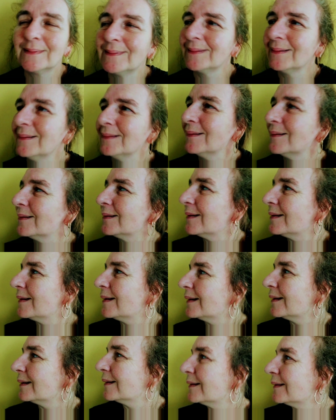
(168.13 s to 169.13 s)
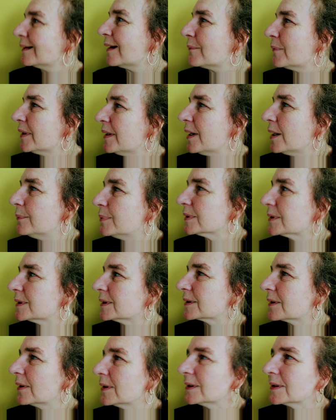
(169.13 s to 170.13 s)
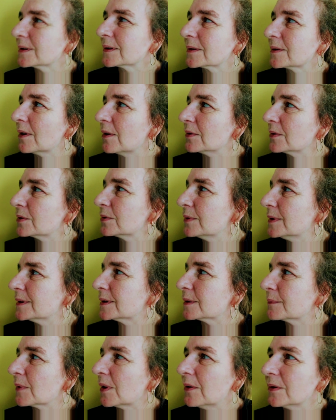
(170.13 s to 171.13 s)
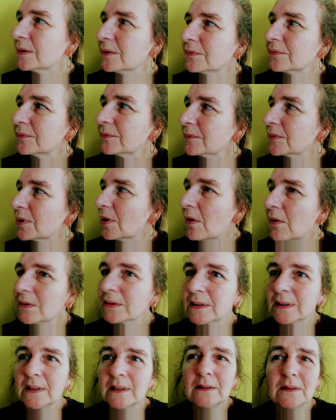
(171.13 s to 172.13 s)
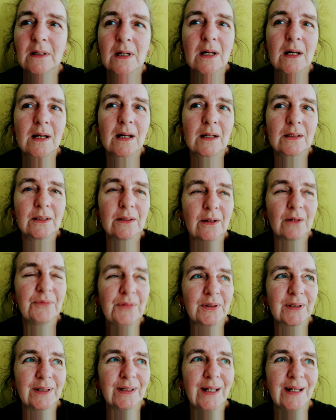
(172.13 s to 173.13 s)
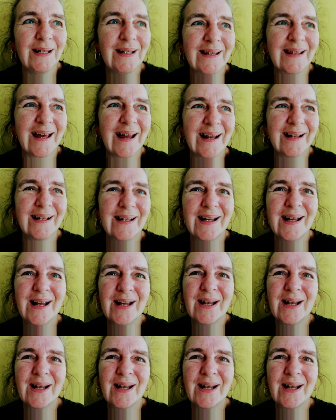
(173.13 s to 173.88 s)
Now my neighbour's decided to start doing some kind of gardening. I don't know if you can hear that.